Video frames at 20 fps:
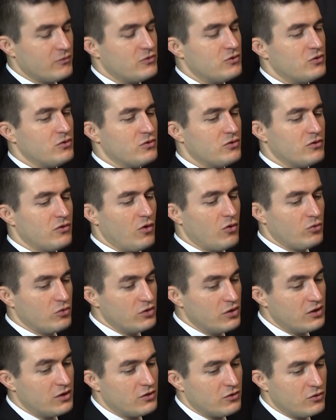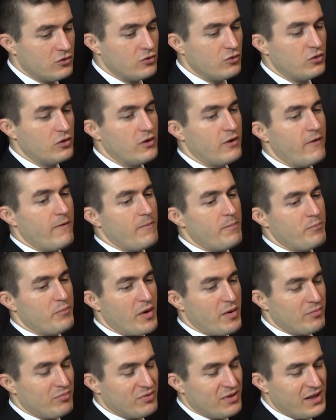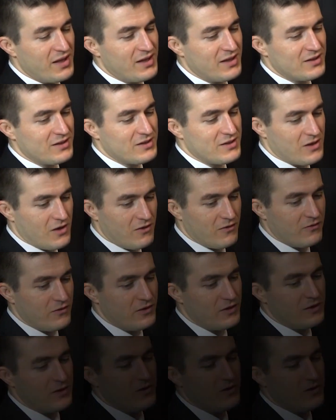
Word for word: doing only by playing itself.